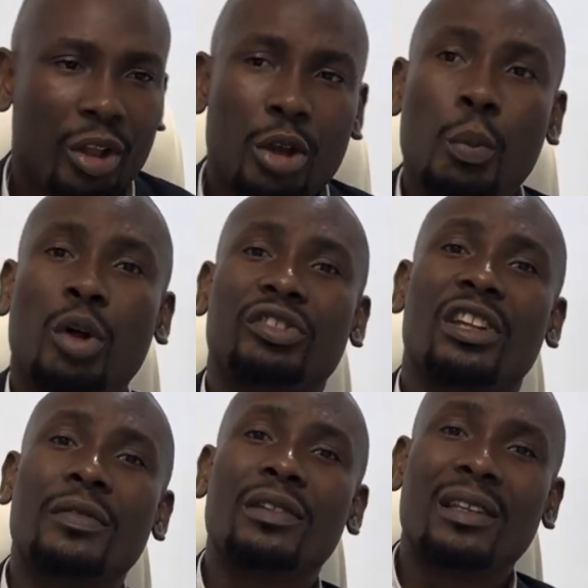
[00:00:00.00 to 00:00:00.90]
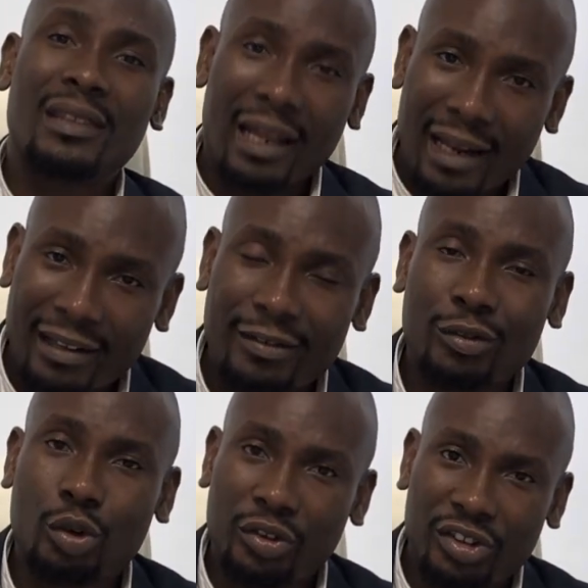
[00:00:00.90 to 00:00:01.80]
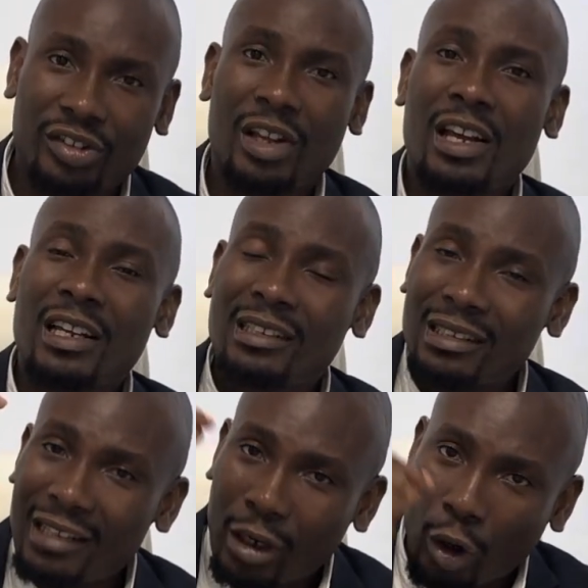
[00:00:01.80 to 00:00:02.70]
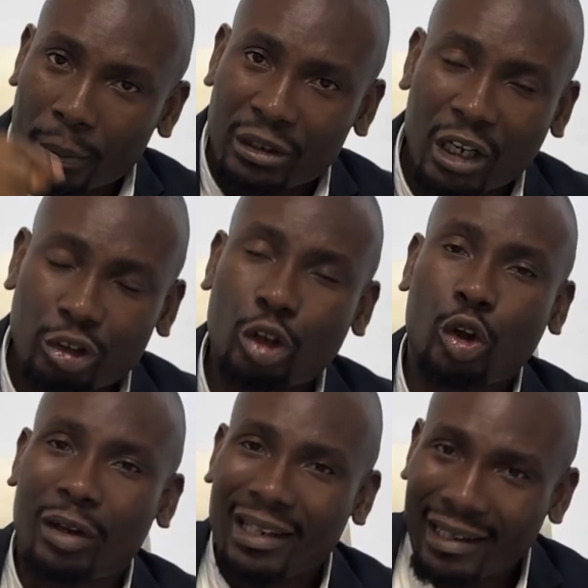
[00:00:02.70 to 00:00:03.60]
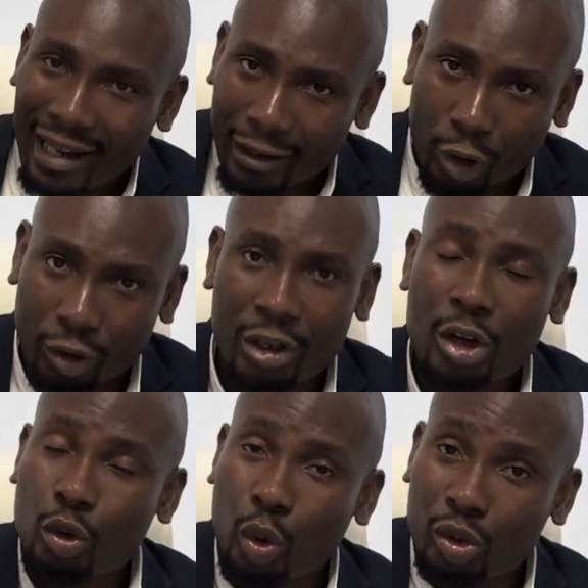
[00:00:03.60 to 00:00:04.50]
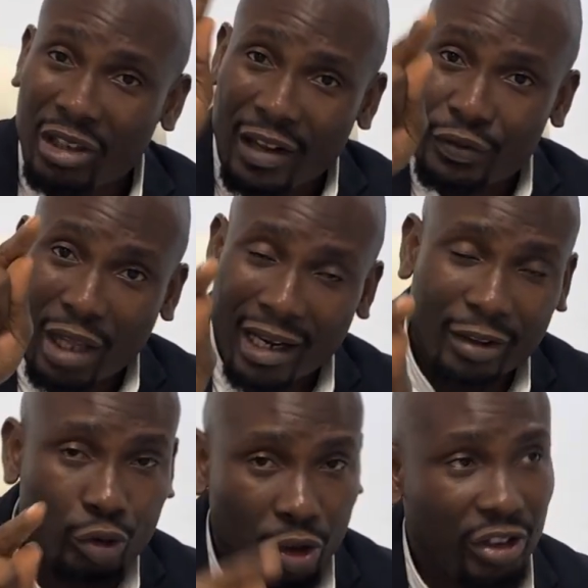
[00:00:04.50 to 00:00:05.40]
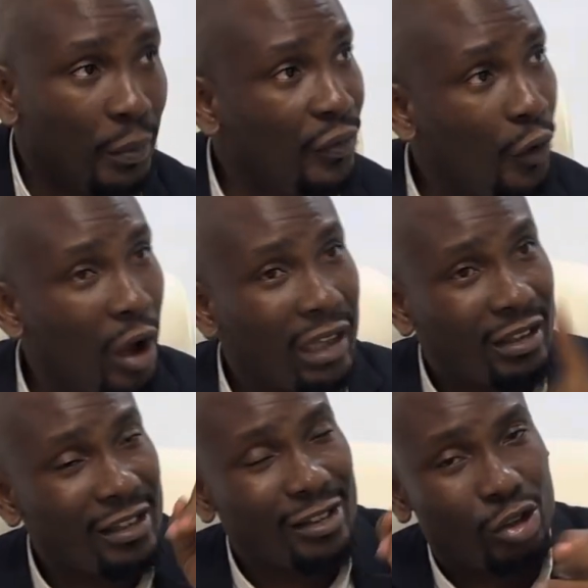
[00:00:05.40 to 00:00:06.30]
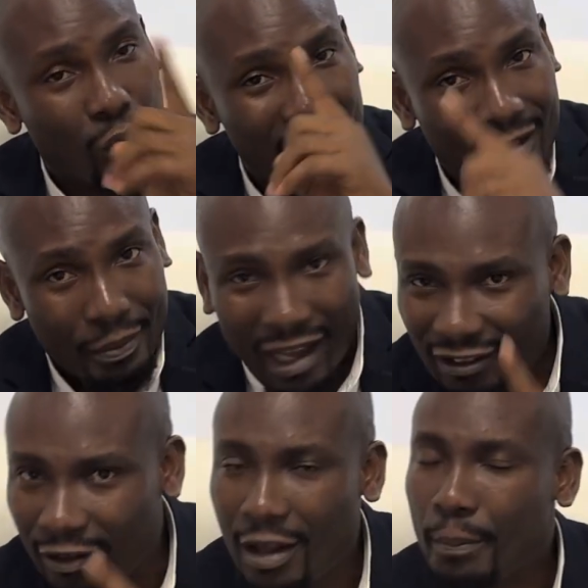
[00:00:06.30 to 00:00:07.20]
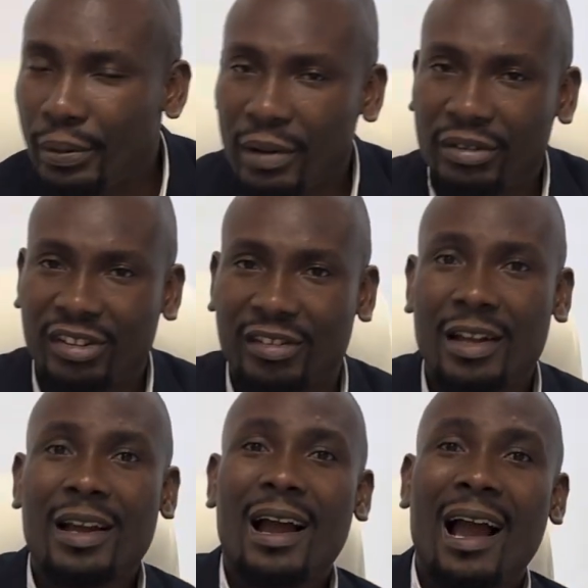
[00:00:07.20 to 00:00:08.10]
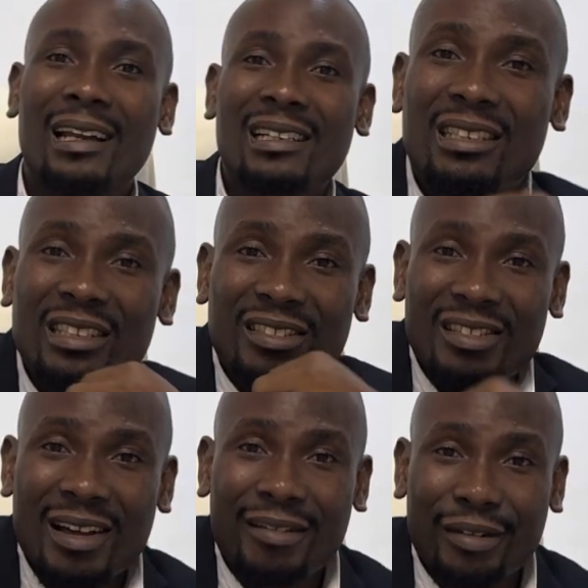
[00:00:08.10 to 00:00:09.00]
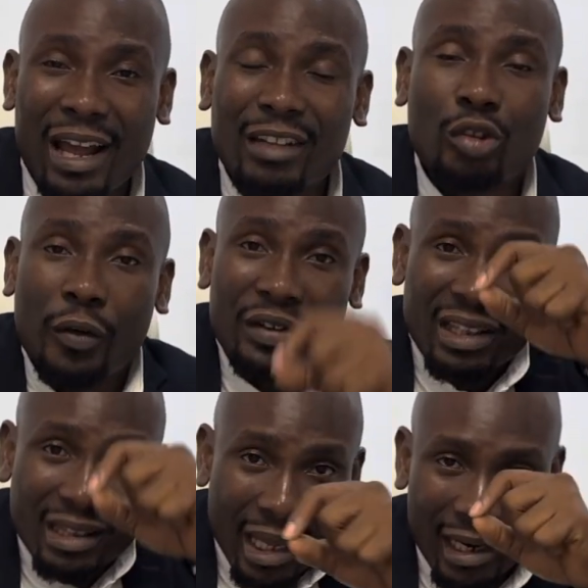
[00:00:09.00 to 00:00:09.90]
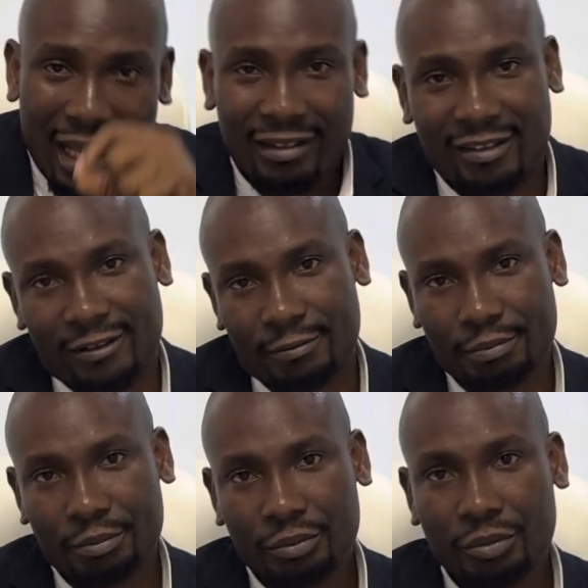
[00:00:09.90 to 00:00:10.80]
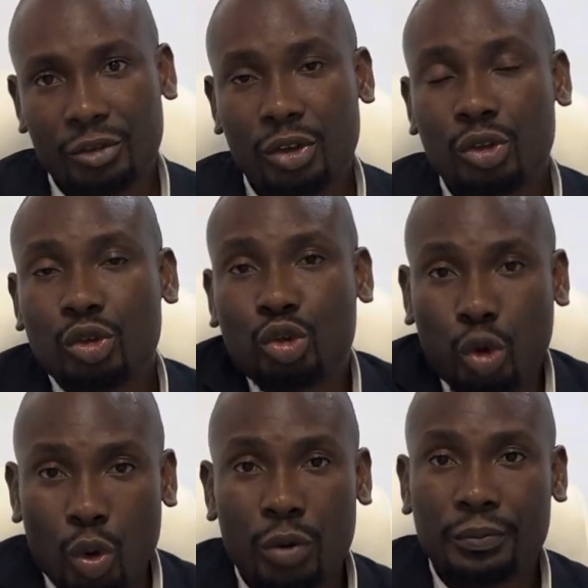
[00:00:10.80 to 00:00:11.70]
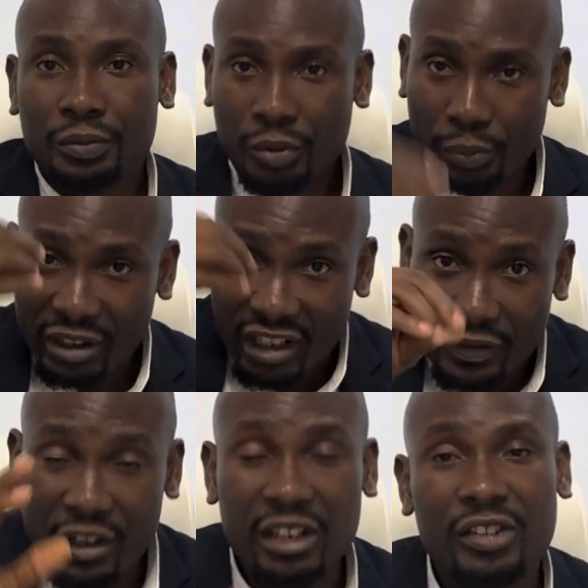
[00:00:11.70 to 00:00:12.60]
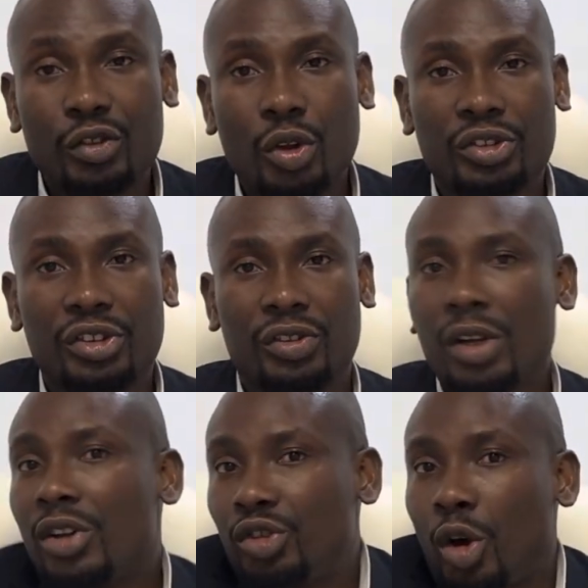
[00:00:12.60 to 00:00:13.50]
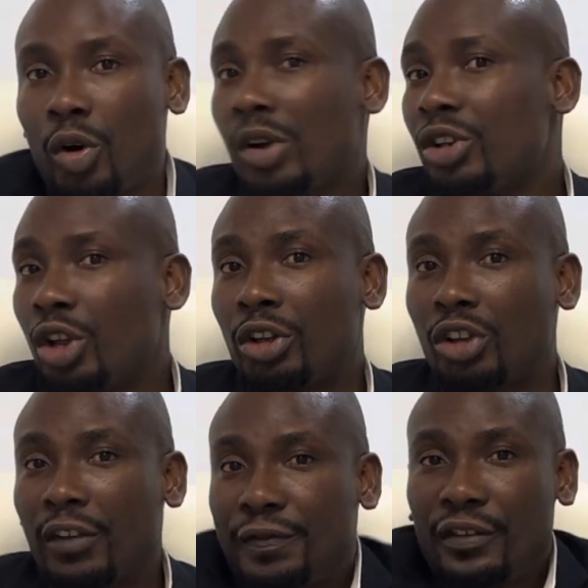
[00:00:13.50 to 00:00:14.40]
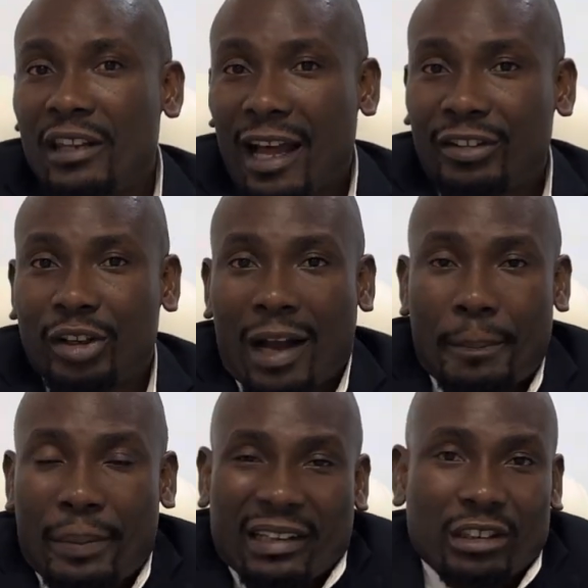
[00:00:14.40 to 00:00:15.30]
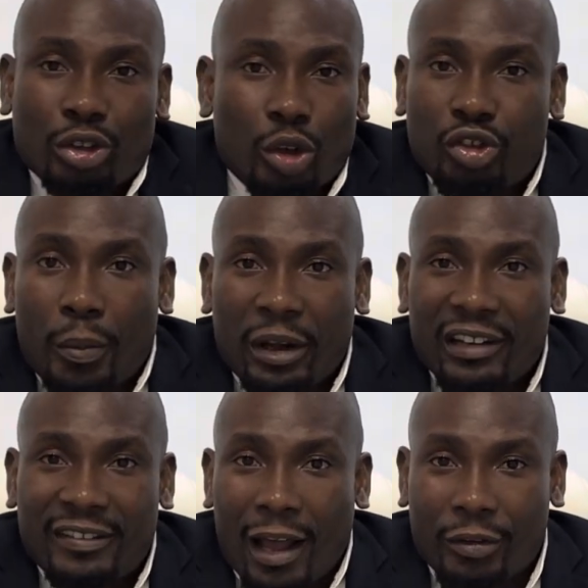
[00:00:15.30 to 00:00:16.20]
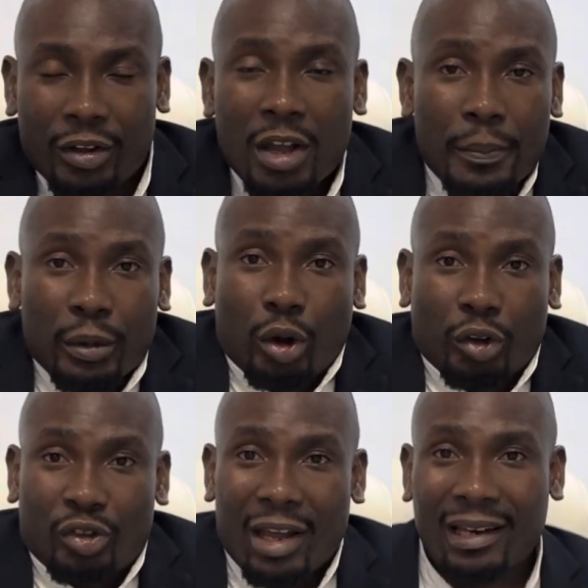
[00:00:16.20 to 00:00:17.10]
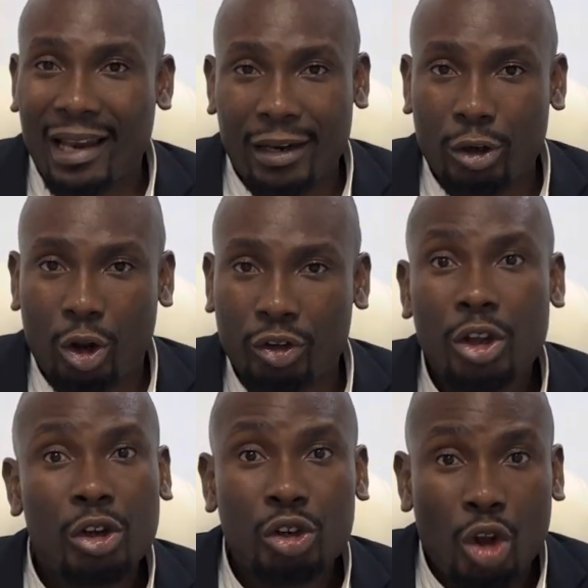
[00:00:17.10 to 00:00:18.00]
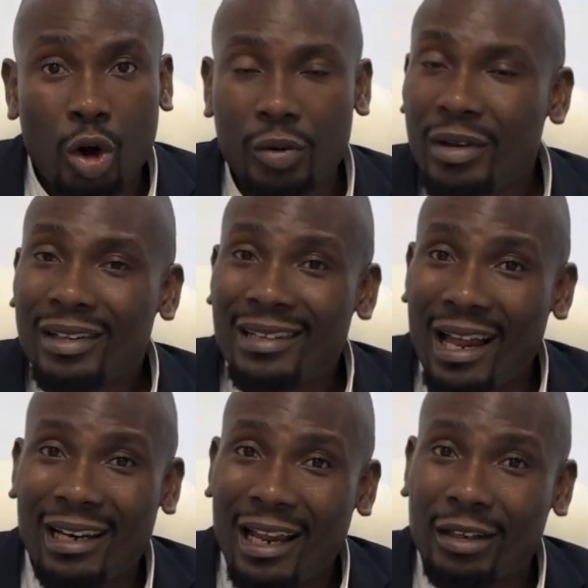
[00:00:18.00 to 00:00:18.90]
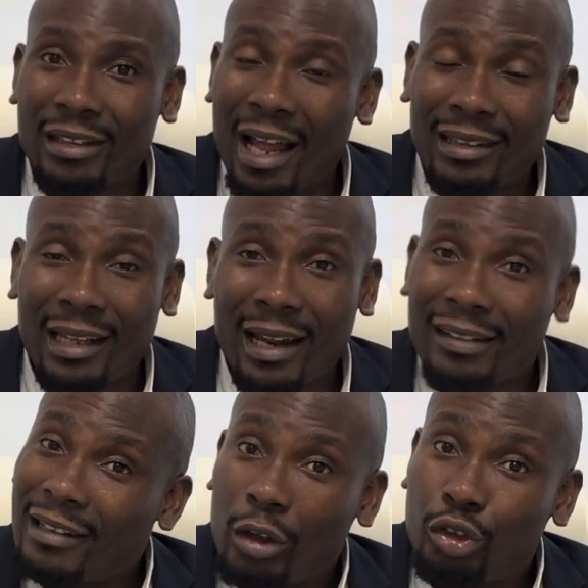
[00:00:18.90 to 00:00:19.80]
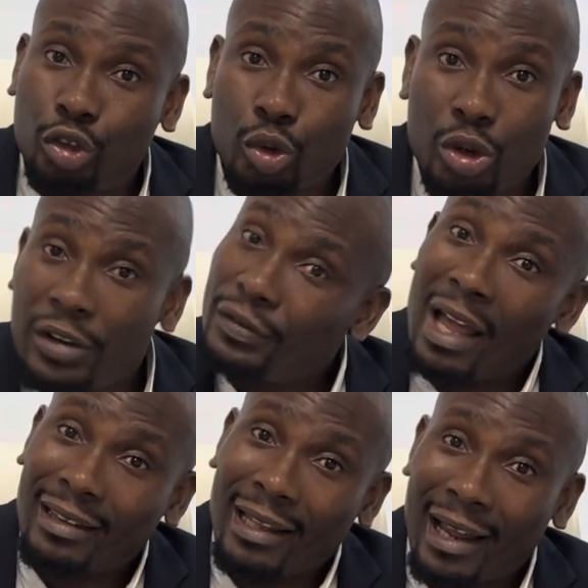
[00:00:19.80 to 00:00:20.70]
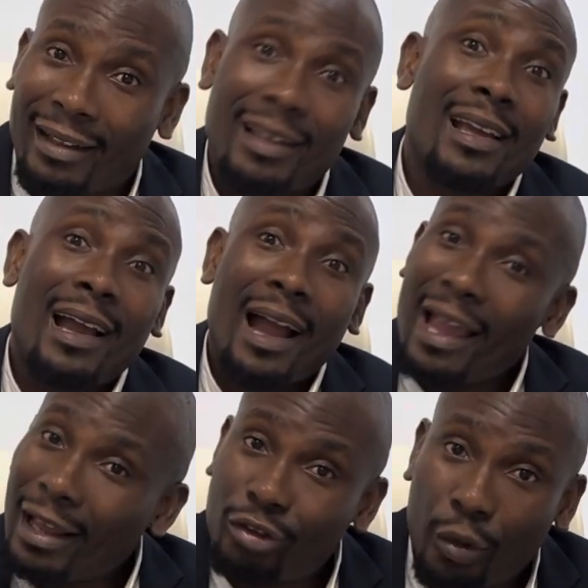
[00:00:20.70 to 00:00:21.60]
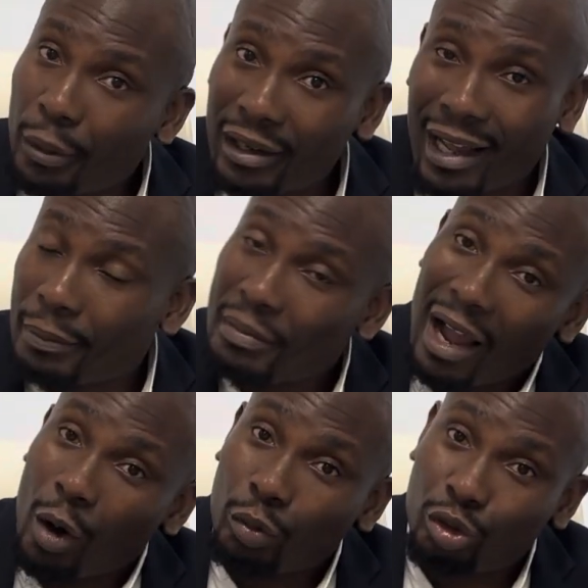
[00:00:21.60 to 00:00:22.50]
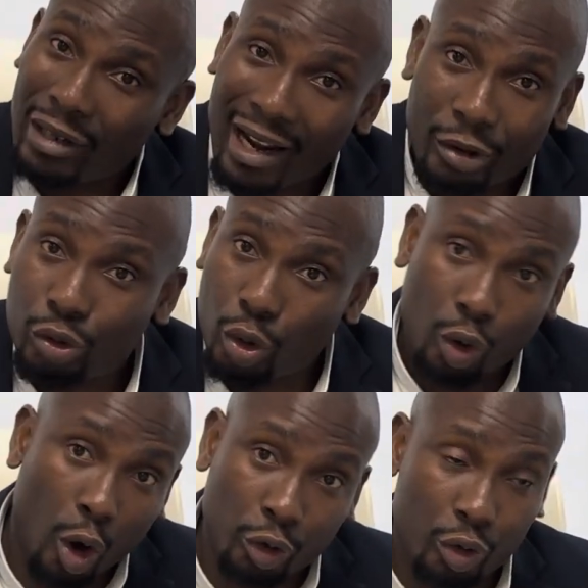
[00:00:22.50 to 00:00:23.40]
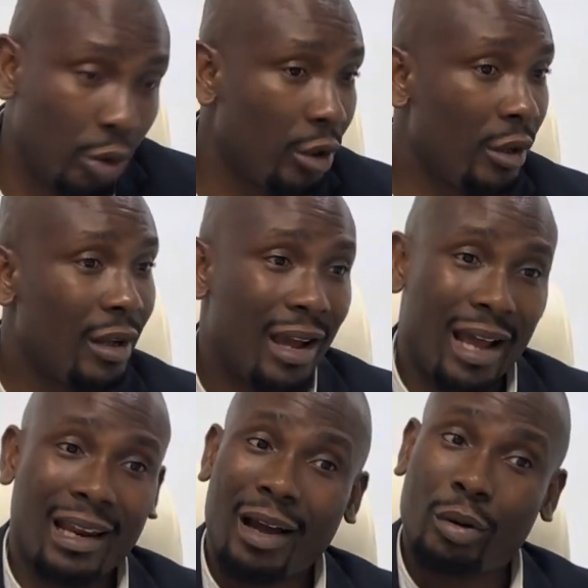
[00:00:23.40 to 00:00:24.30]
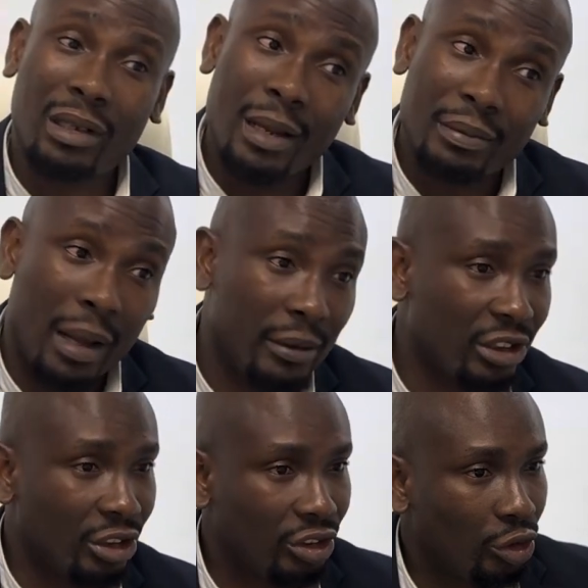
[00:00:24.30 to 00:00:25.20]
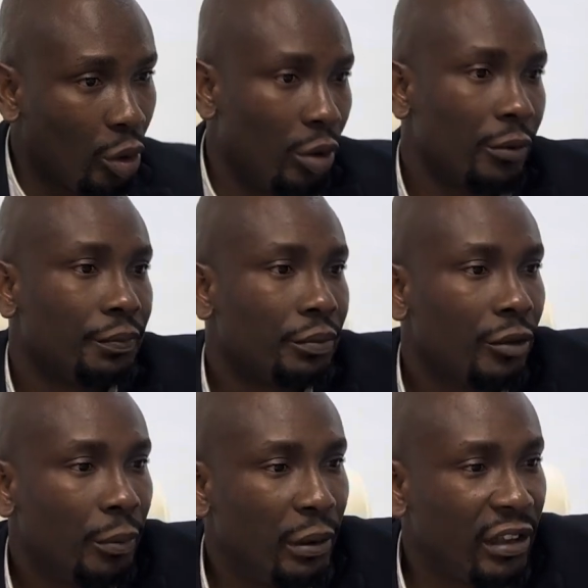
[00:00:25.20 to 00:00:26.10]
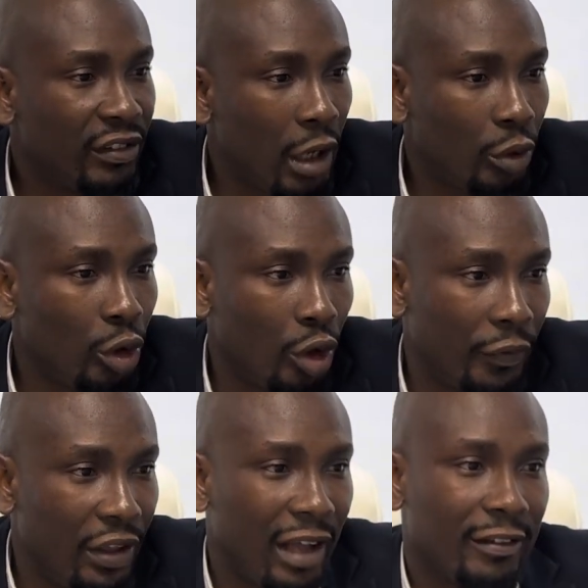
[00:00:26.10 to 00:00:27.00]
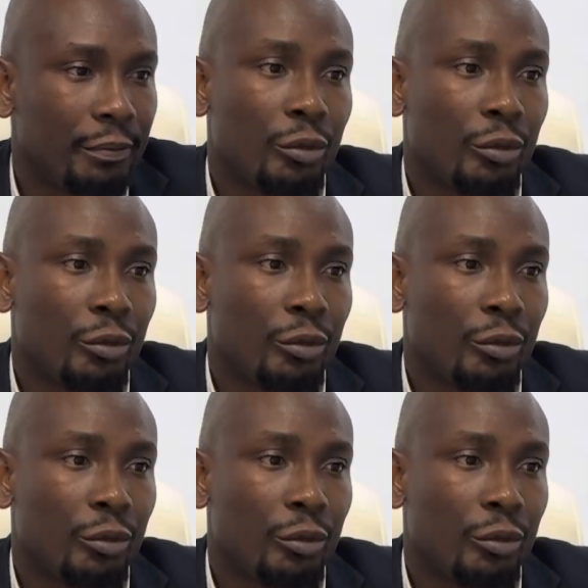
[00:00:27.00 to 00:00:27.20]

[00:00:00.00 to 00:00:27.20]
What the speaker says: You must give the tenants notice. It is an obligation on the landlord to give tenant notice before entering to a demised premises. And is a right of a tenant to be given this notice. So don't just feel that you can barge into somebody's house because you're a landlord. No, that tenant can sue you. If that tenant hires somebody like me, I'll drag you to court and I'll claim damages. So please take note of that.